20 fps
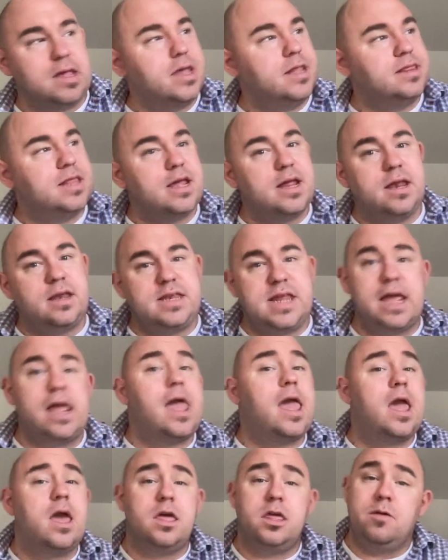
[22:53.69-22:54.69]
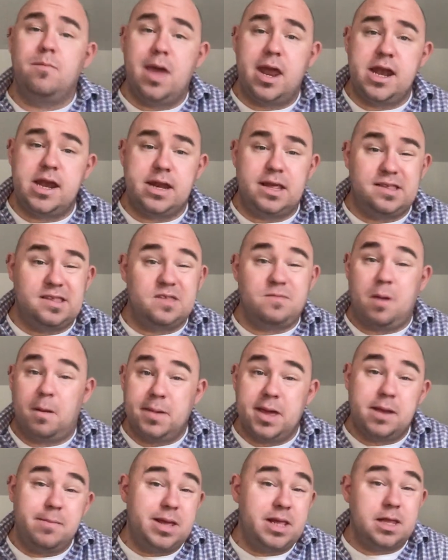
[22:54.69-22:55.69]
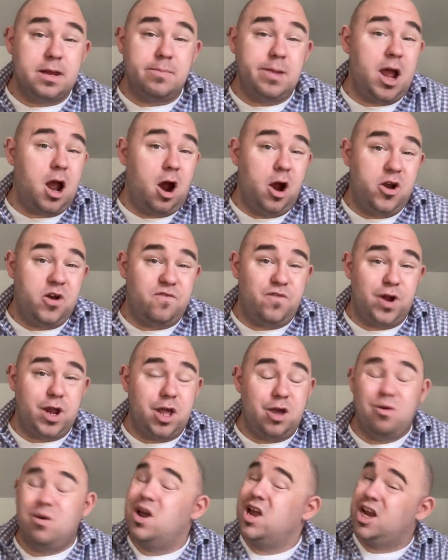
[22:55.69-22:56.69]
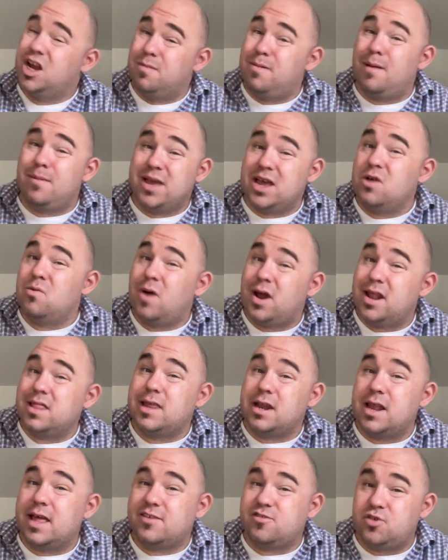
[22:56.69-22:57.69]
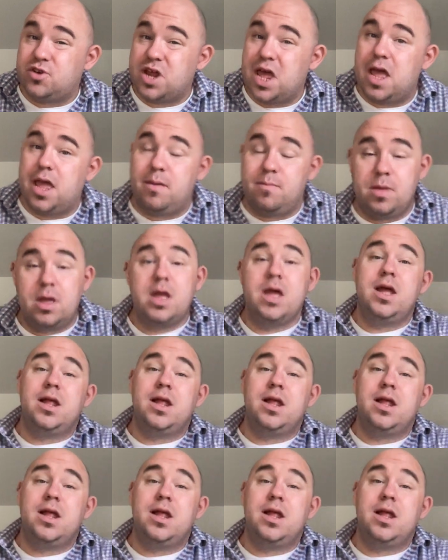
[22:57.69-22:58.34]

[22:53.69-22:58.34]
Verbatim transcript: then taking a humanities is probably going to be a little bit harder for you. You're probably going to want a little extra time.